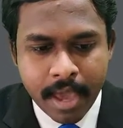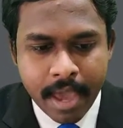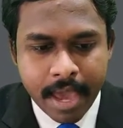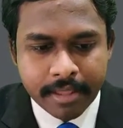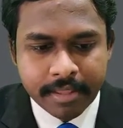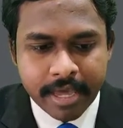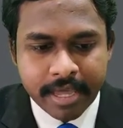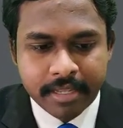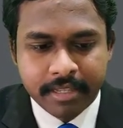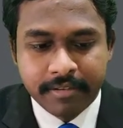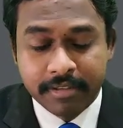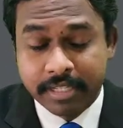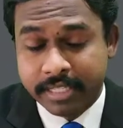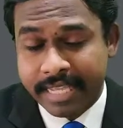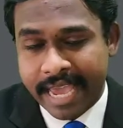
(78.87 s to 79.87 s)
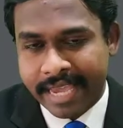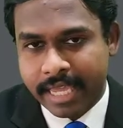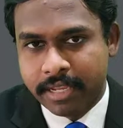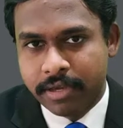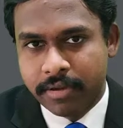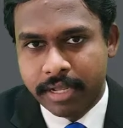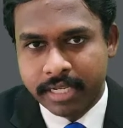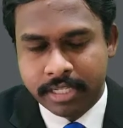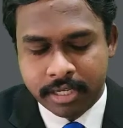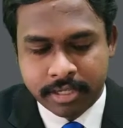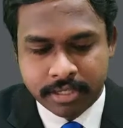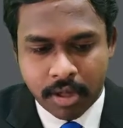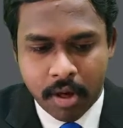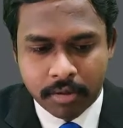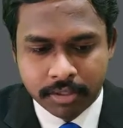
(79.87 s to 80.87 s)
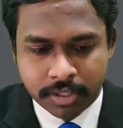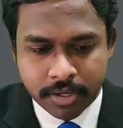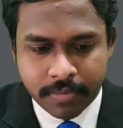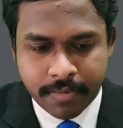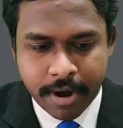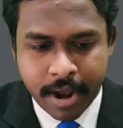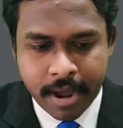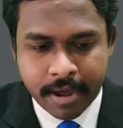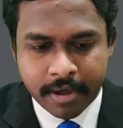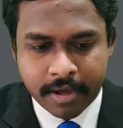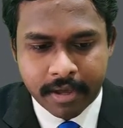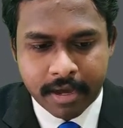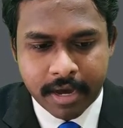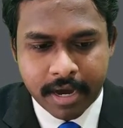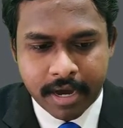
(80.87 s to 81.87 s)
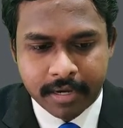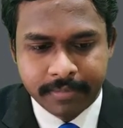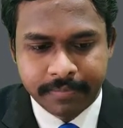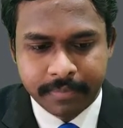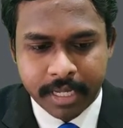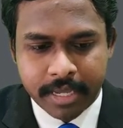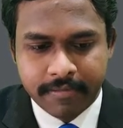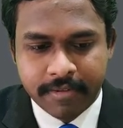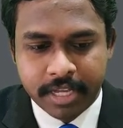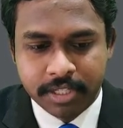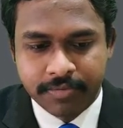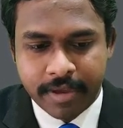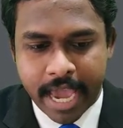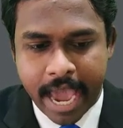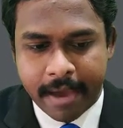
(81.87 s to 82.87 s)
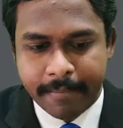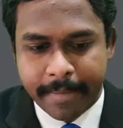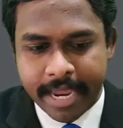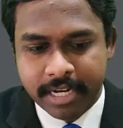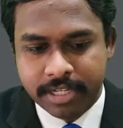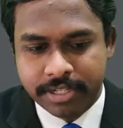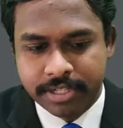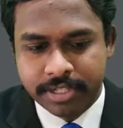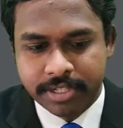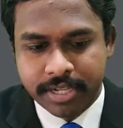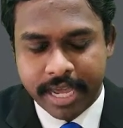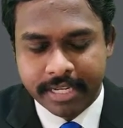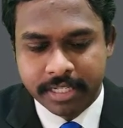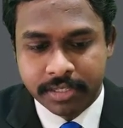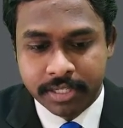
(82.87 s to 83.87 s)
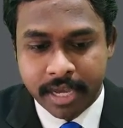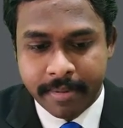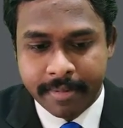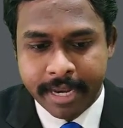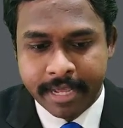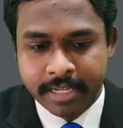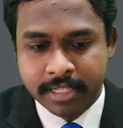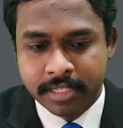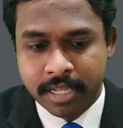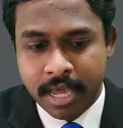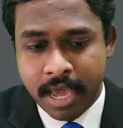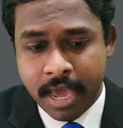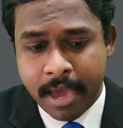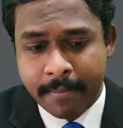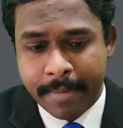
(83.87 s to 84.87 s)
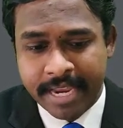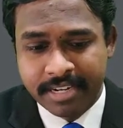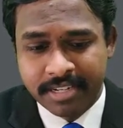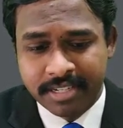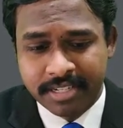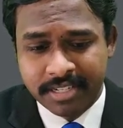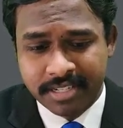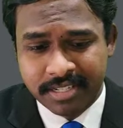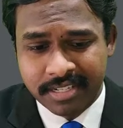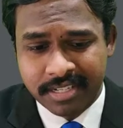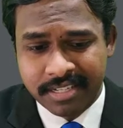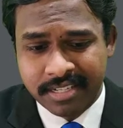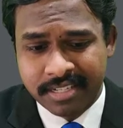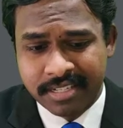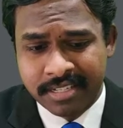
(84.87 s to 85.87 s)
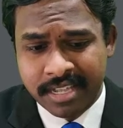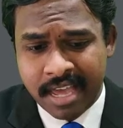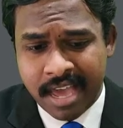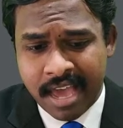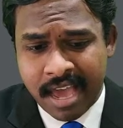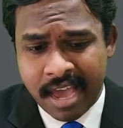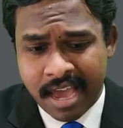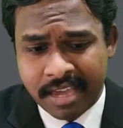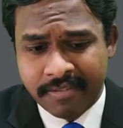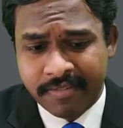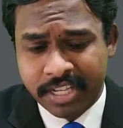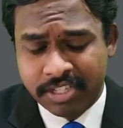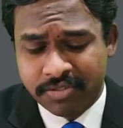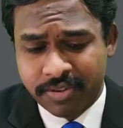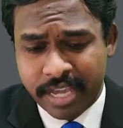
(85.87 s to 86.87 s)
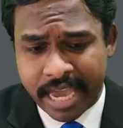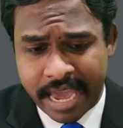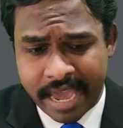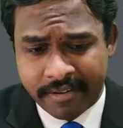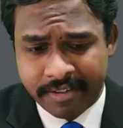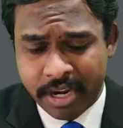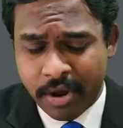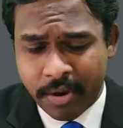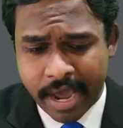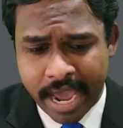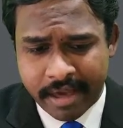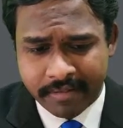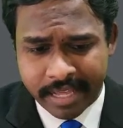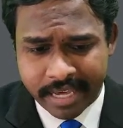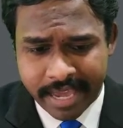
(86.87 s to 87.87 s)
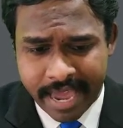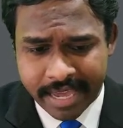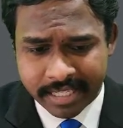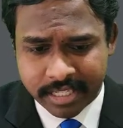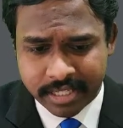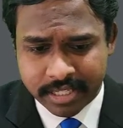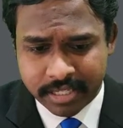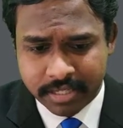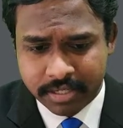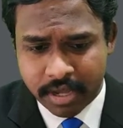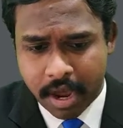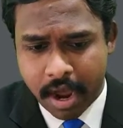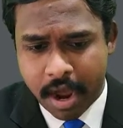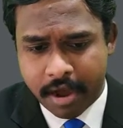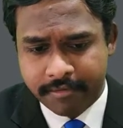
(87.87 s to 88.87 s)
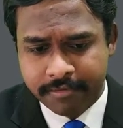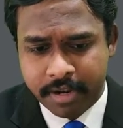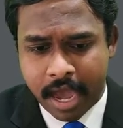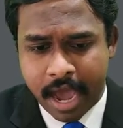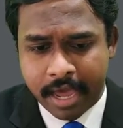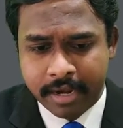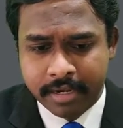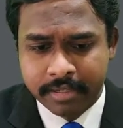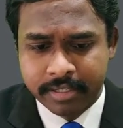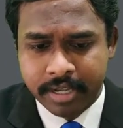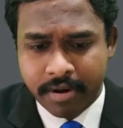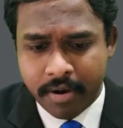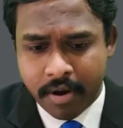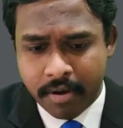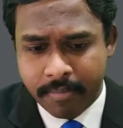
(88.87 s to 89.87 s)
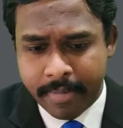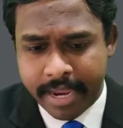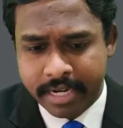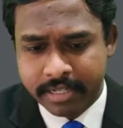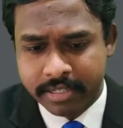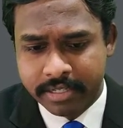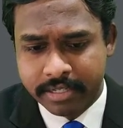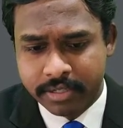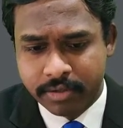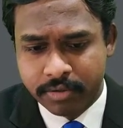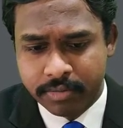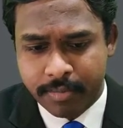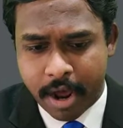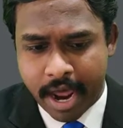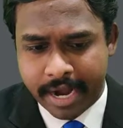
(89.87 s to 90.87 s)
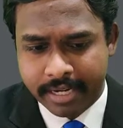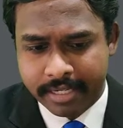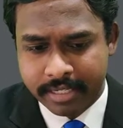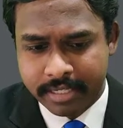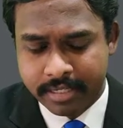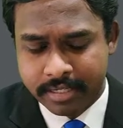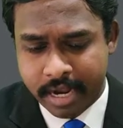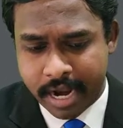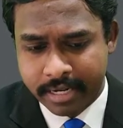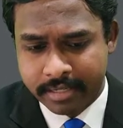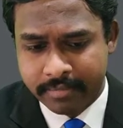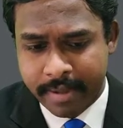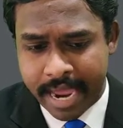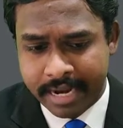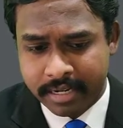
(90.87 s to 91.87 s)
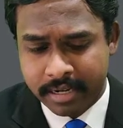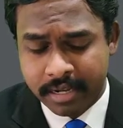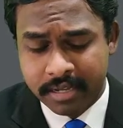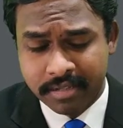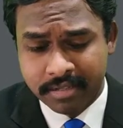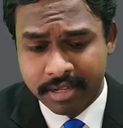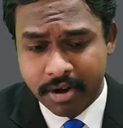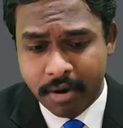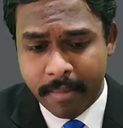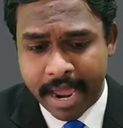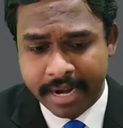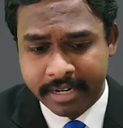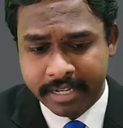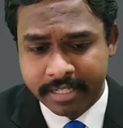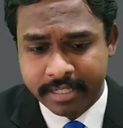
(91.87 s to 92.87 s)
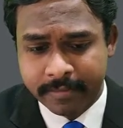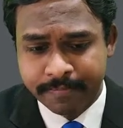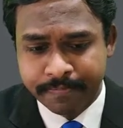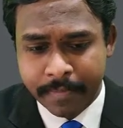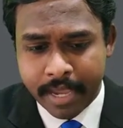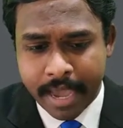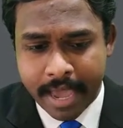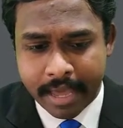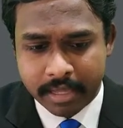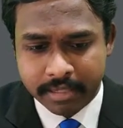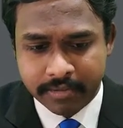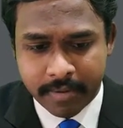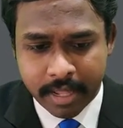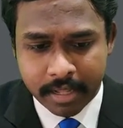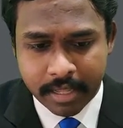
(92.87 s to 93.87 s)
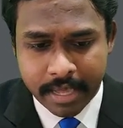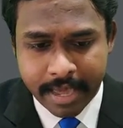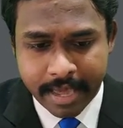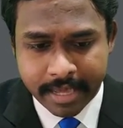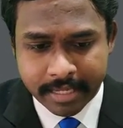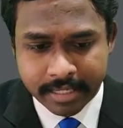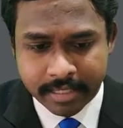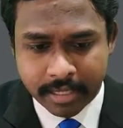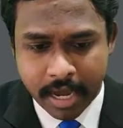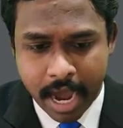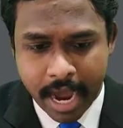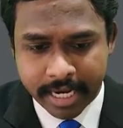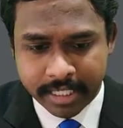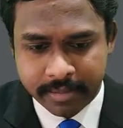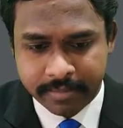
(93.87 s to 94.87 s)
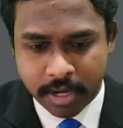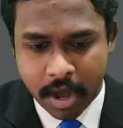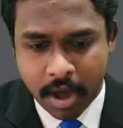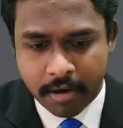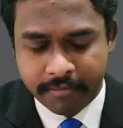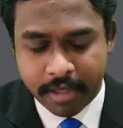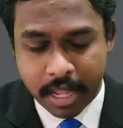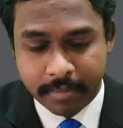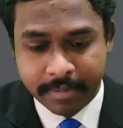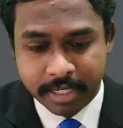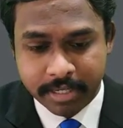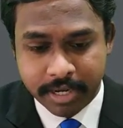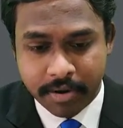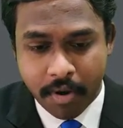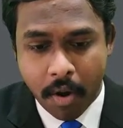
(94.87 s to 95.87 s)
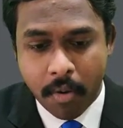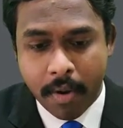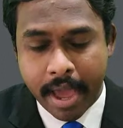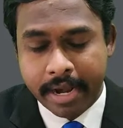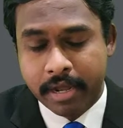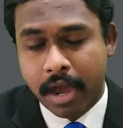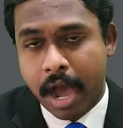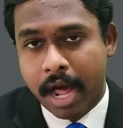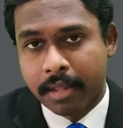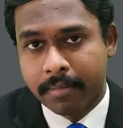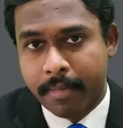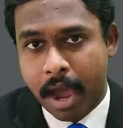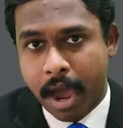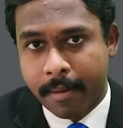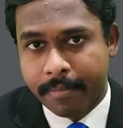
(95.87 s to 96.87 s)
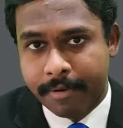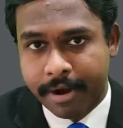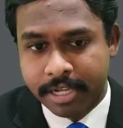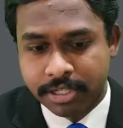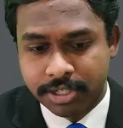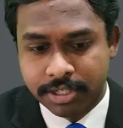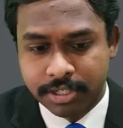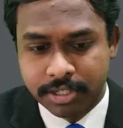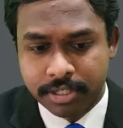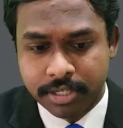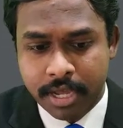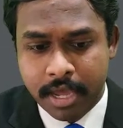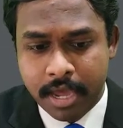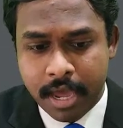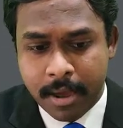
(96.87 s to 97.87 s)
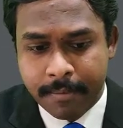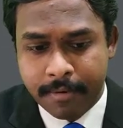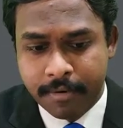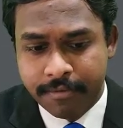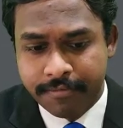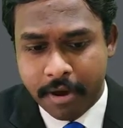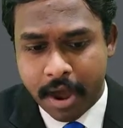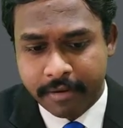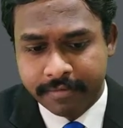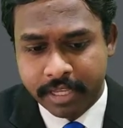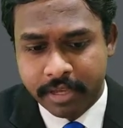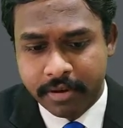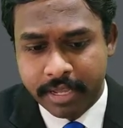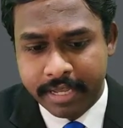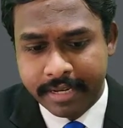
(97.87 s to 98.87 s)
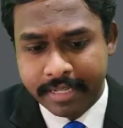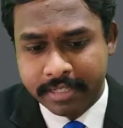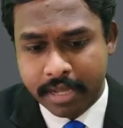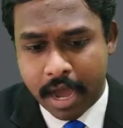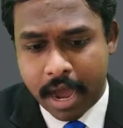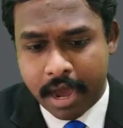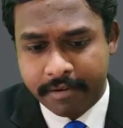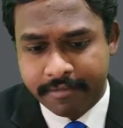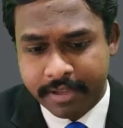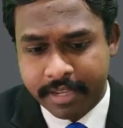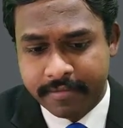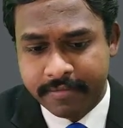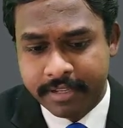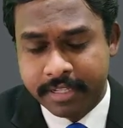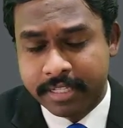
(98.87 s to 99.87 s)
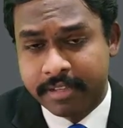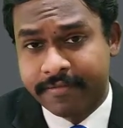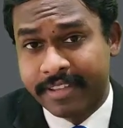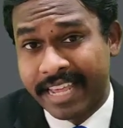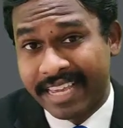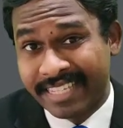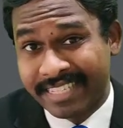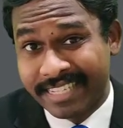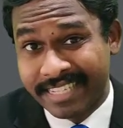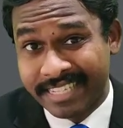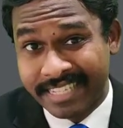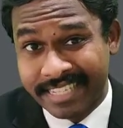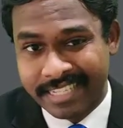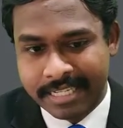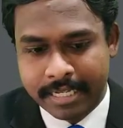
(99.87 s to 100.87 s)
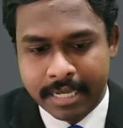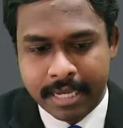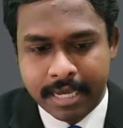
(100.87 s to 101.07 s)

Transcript: And then the second unit is algebra, in which we have matrices and determinants. Matrices is in which we don't have like existence of non-zero matrices whose product is zero matrix, as well as concept of elementary row and column operations. Proof of the uniqueness of inverse if it exists.